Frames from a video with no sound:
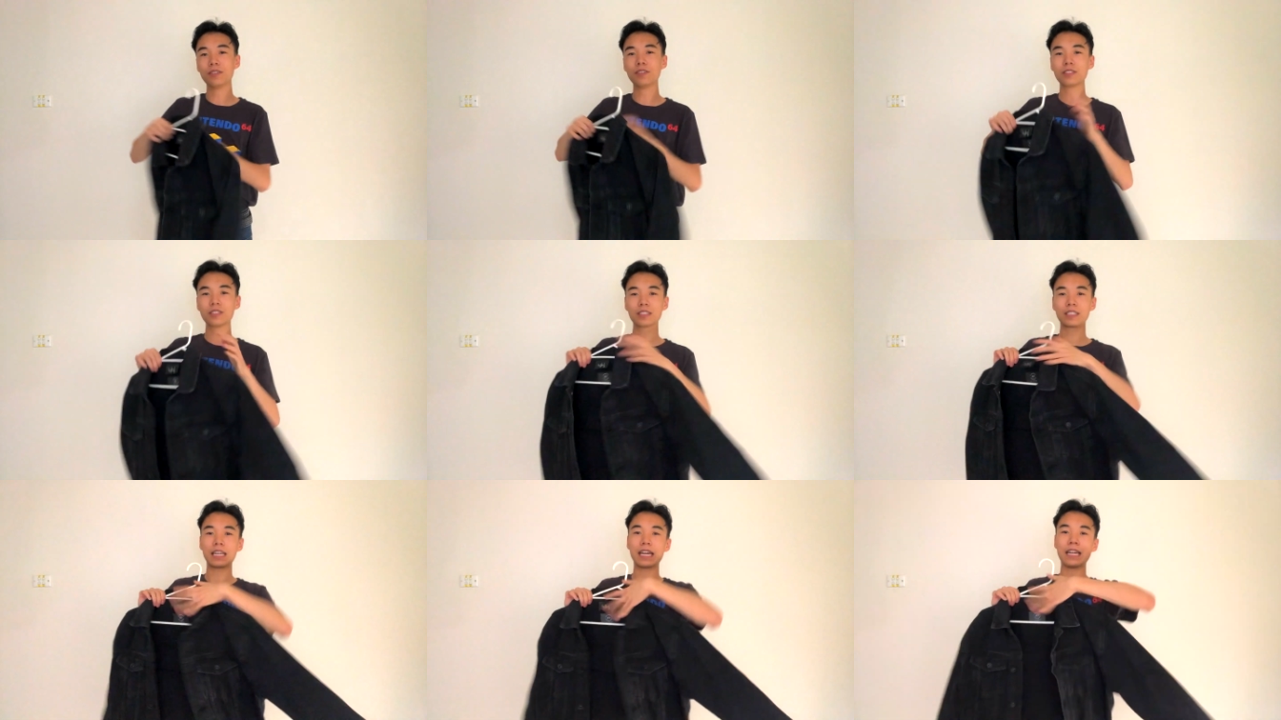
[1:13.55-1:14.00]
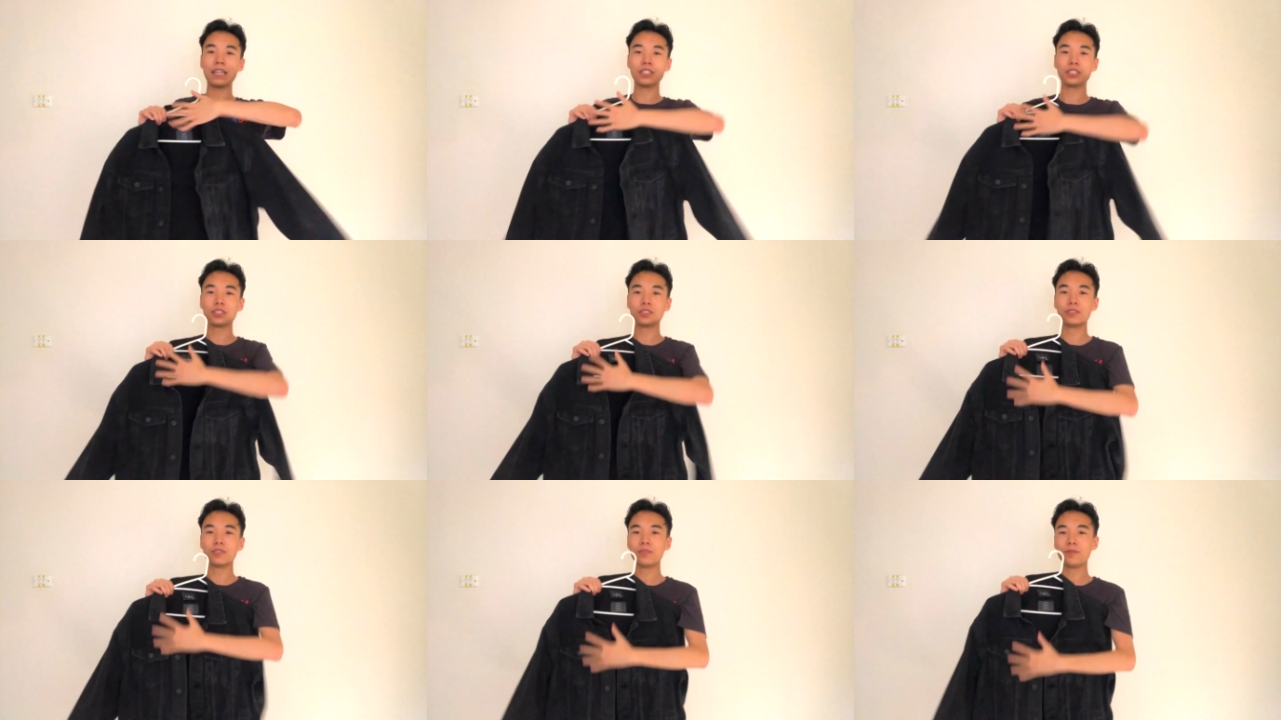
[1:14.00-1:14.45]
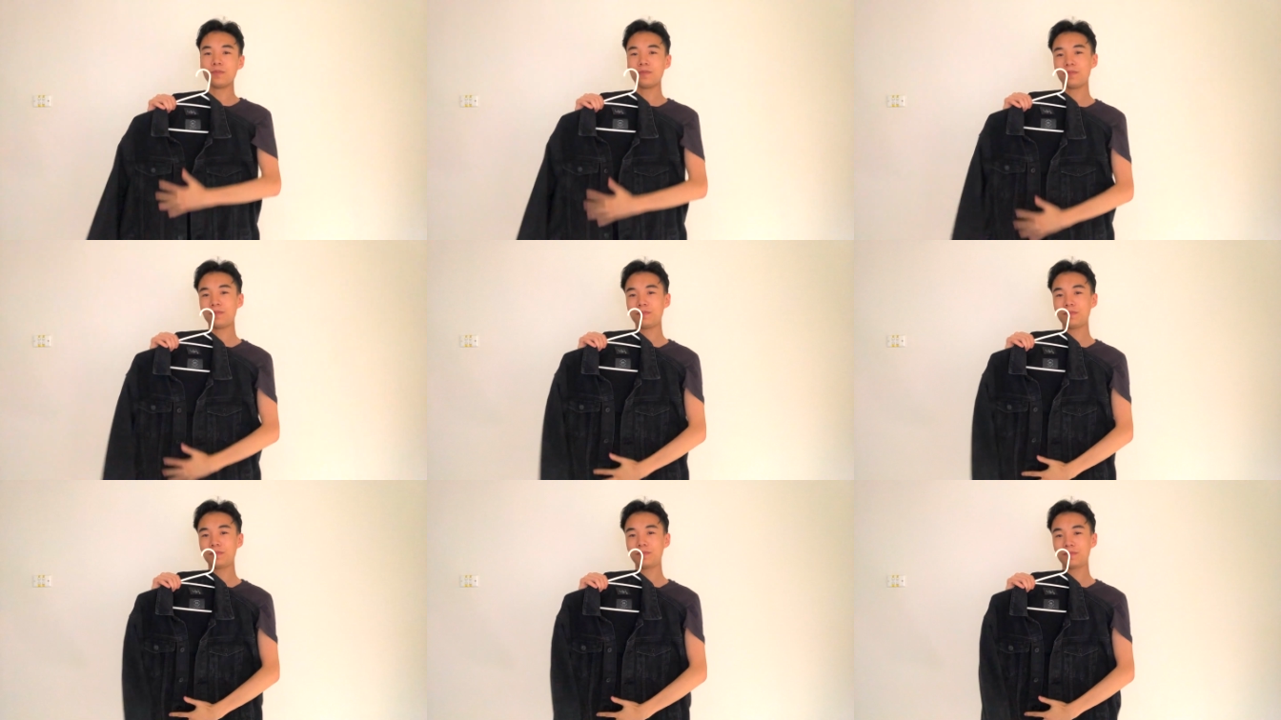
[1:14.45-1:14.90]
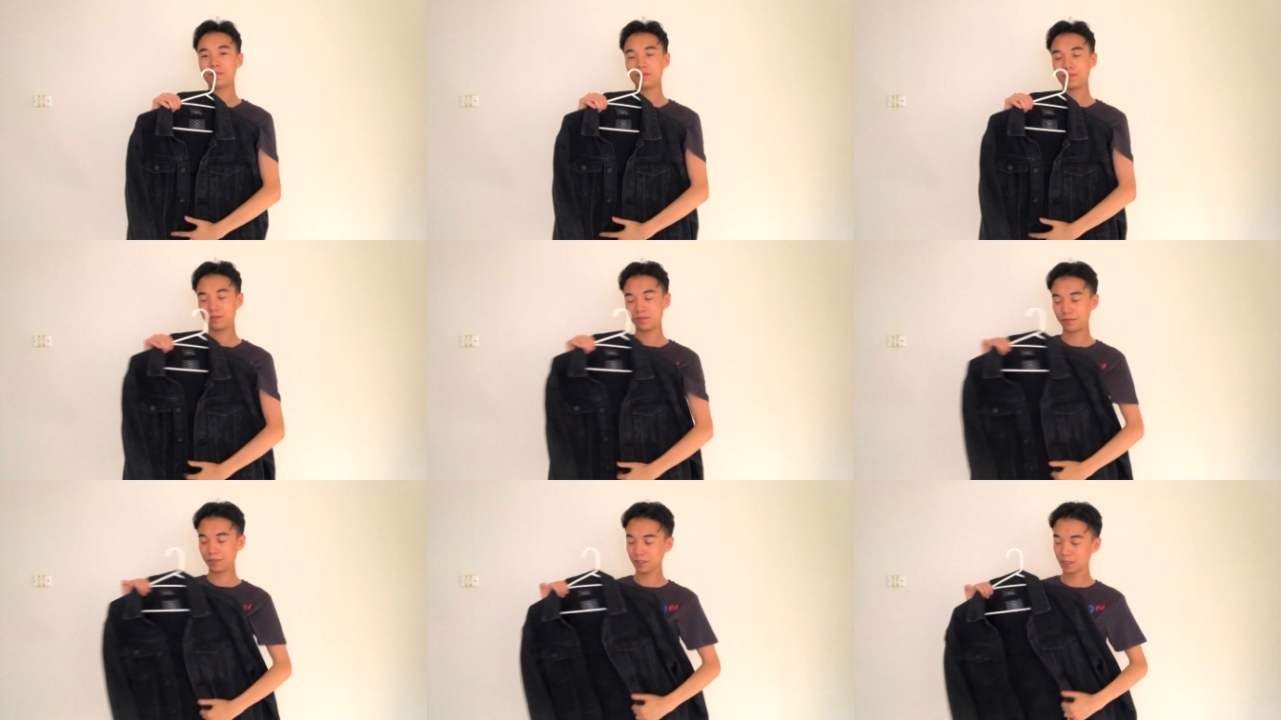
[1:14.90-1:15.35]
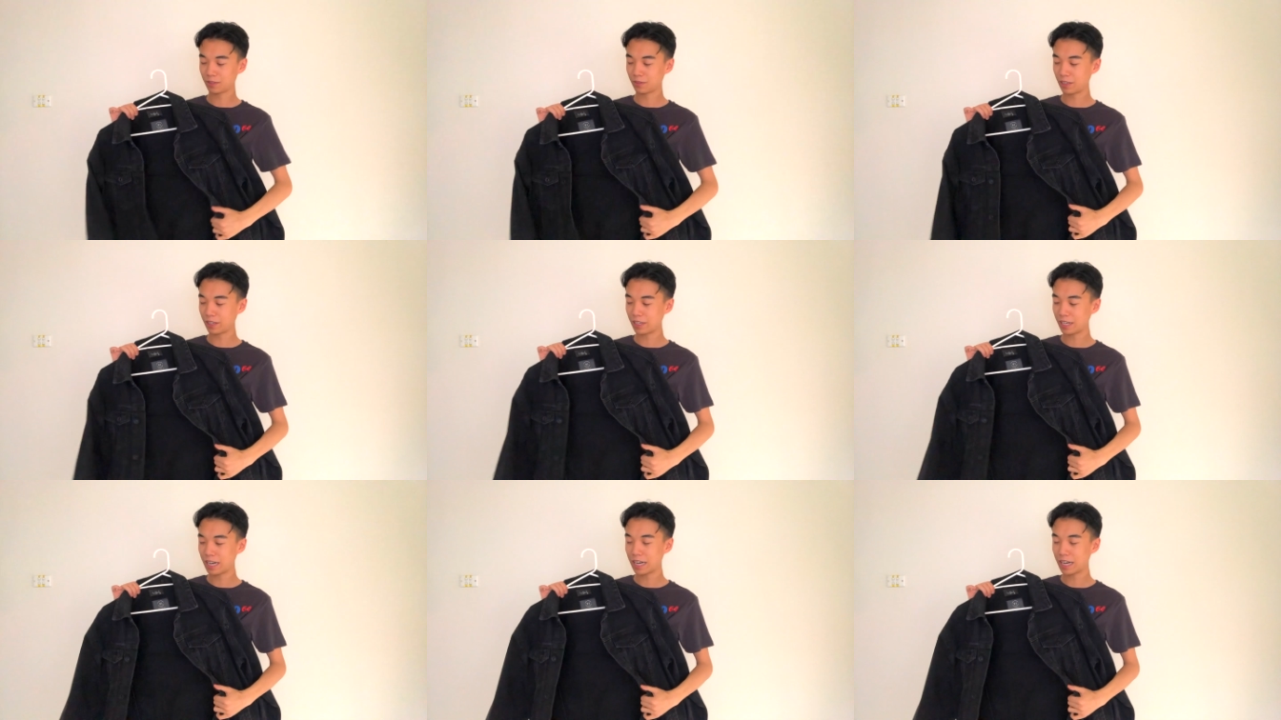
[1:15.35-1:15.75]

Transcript: It looks casual, looks very